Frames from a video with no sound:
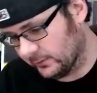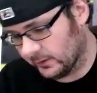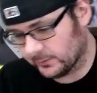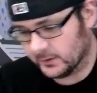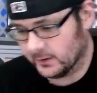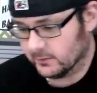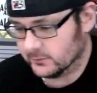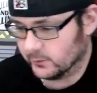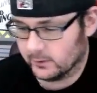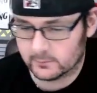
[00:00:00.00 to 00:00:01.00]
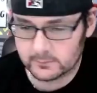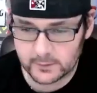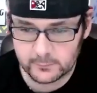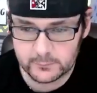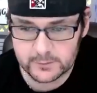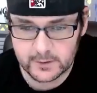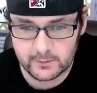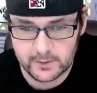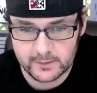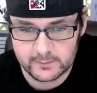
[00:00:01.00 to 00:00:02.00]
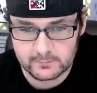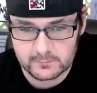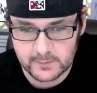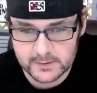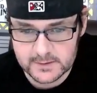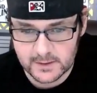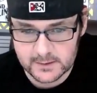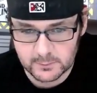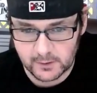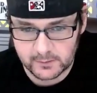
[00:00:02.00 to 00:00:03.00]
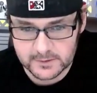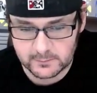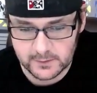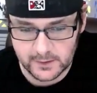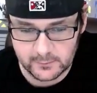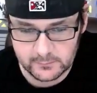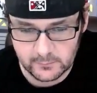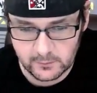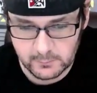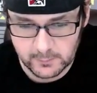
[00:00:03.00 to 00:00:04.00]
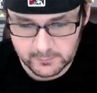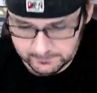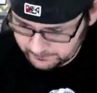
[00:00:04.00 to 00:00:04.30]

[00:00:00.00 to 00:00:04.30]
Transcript: up in the air as well. You know, who's going to carry that that's sad. It's probably just going to be Lego store. Maybe